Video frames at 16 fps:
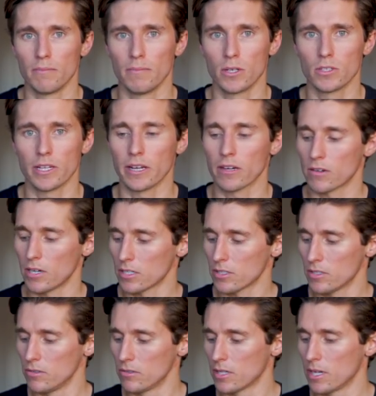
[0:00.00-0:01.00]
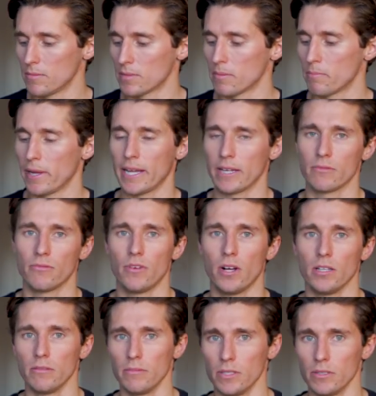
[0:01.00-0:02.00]
the Moza Aircross 2 comes in pan
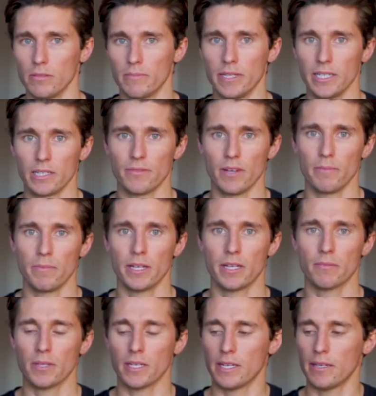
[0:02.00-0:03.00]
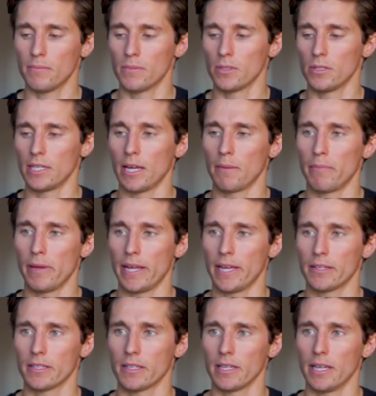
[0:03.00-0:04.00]
follow mode, meaning if I pick up the gimbal and I
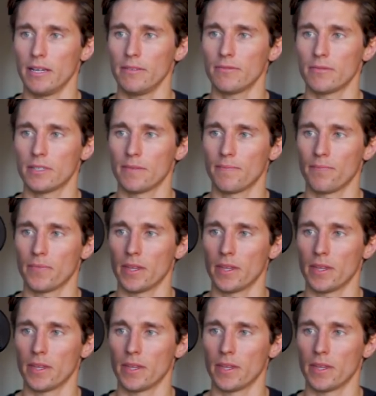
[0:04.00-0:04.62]
pan to the left